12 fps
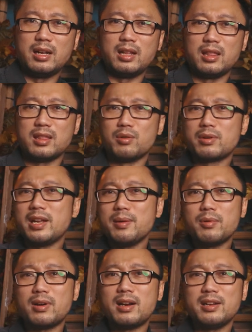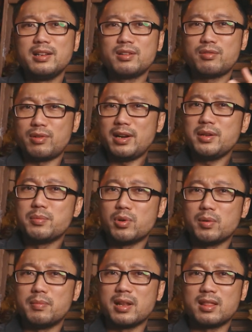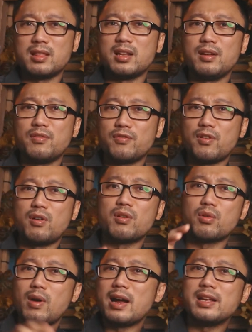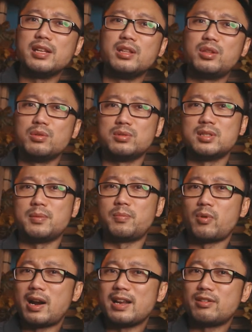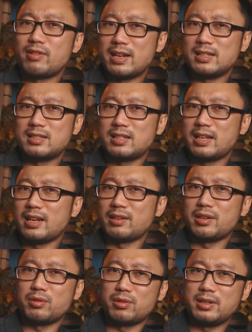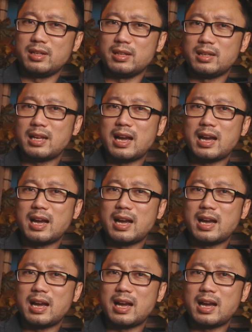Though camera incredible, but they fall right into the price range category,